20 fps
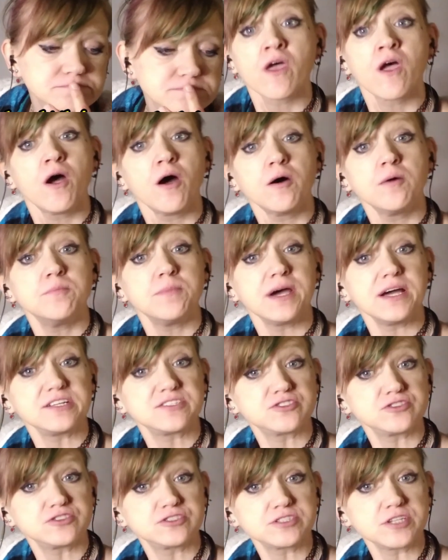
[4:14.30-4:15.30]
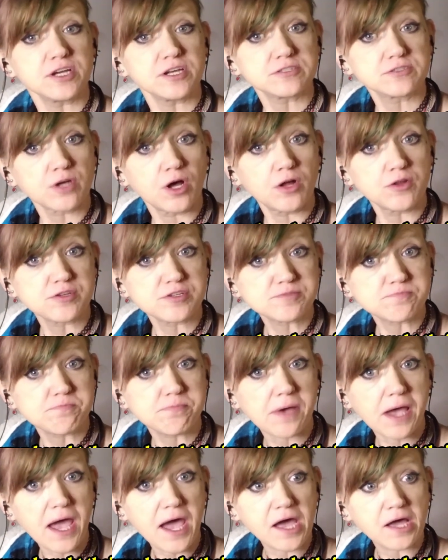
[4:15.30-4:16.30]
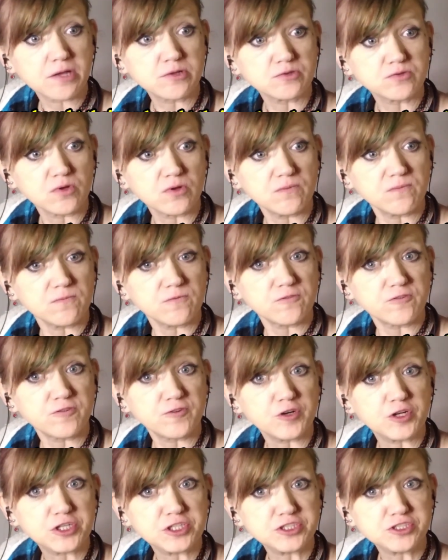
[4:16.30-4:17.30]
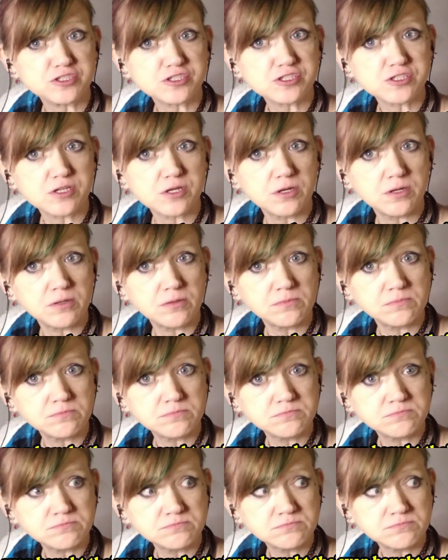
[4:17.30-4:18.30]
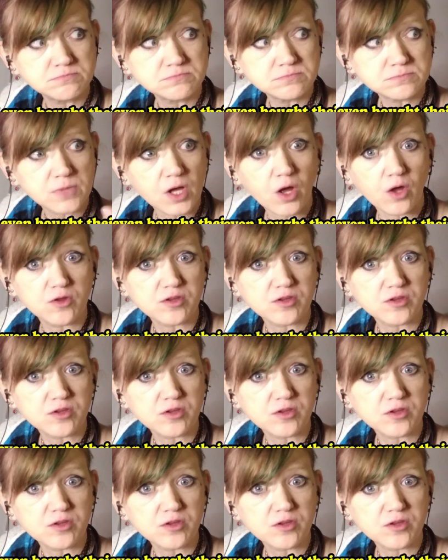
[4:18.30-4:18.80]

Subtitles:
imagine she has all this back footage, all these